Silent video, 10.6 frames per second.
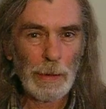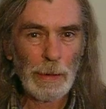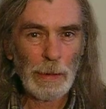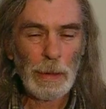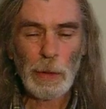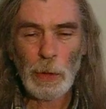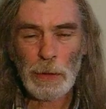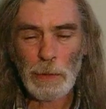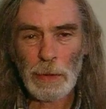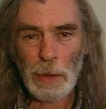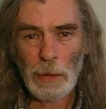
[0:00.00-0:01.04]
they cause
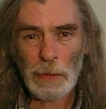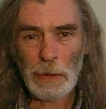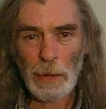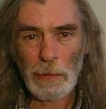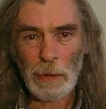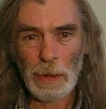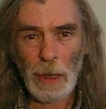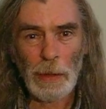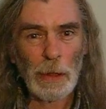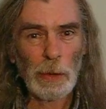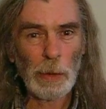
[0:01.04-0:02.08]
themselves suffering and
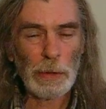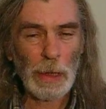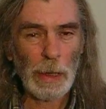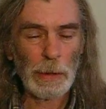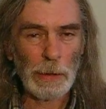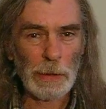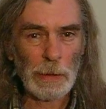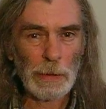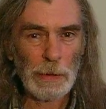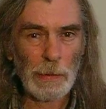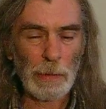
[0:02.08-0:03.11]
they cause others
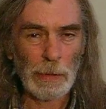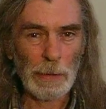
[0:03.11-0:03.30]
suffering.